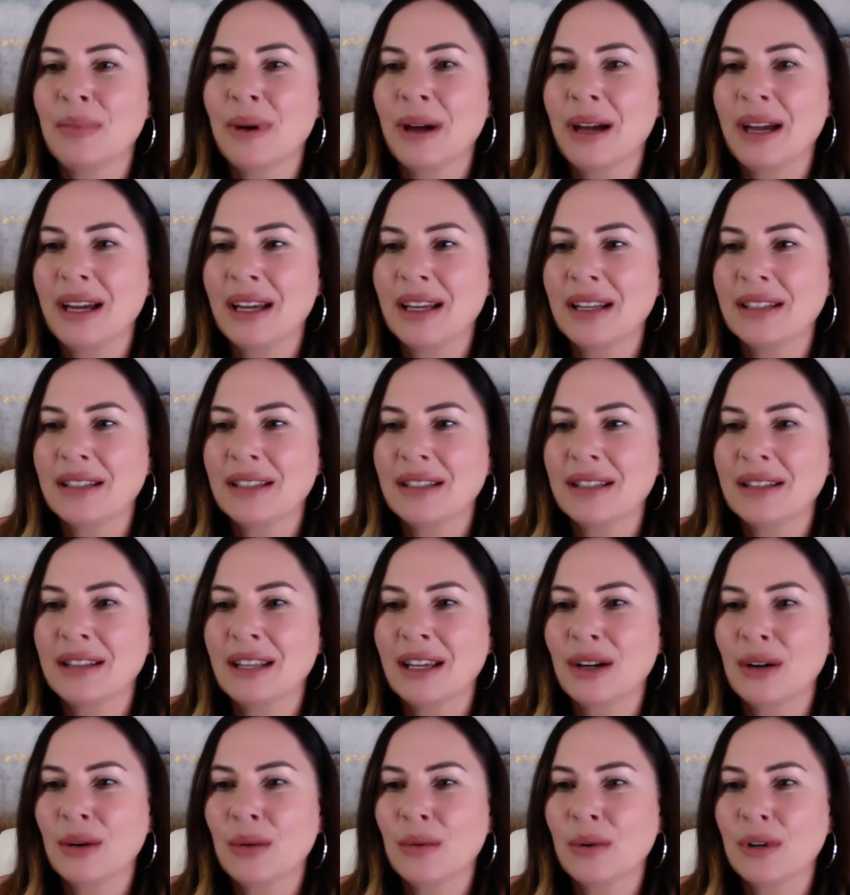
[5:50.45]
but
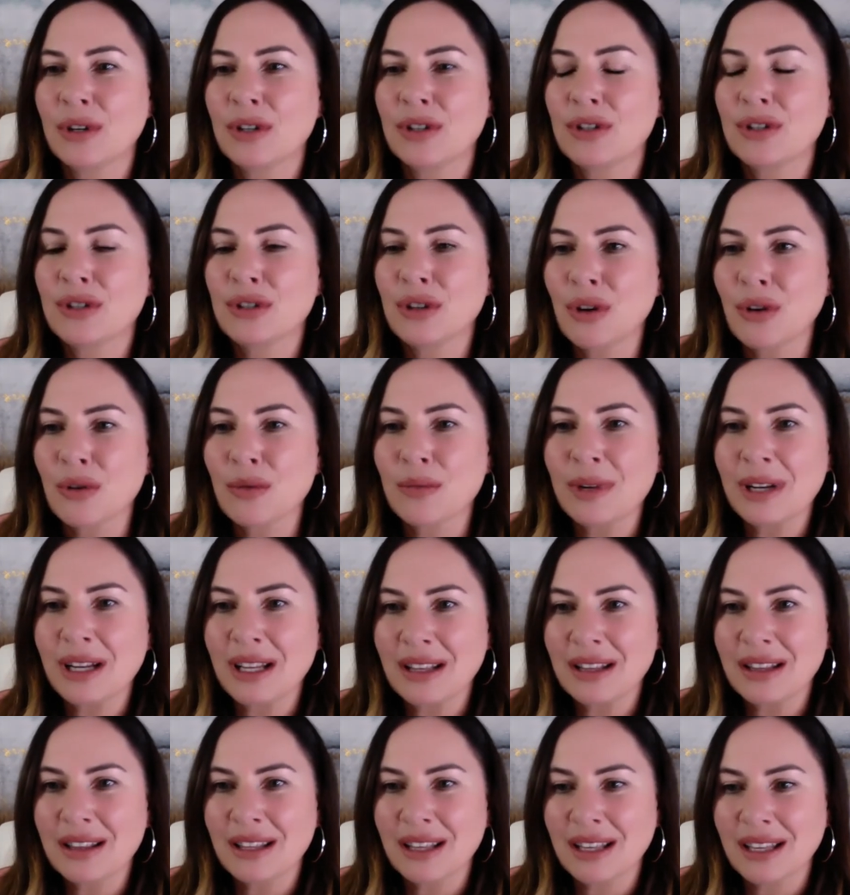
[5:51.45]
there were so
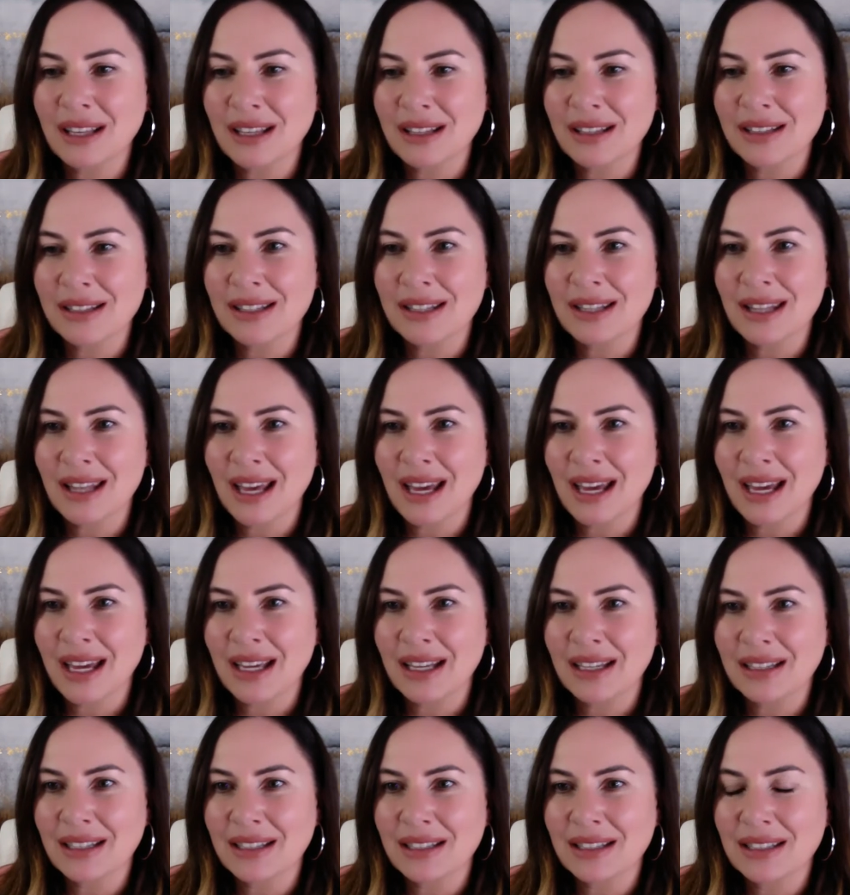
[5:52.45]
many things
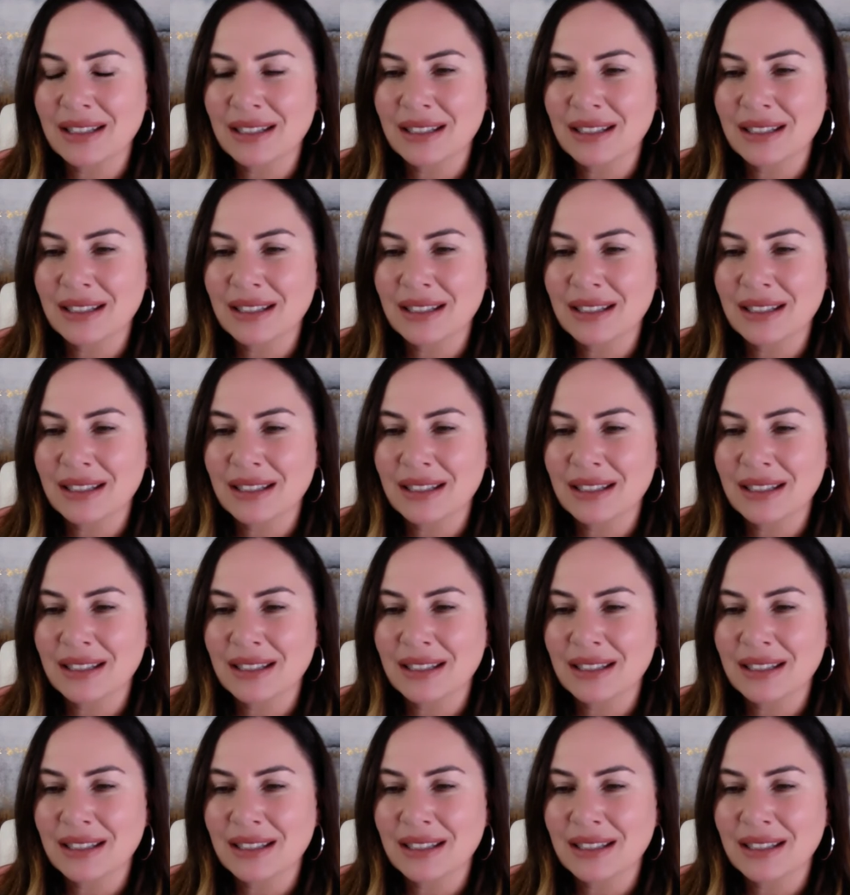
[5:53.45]
that,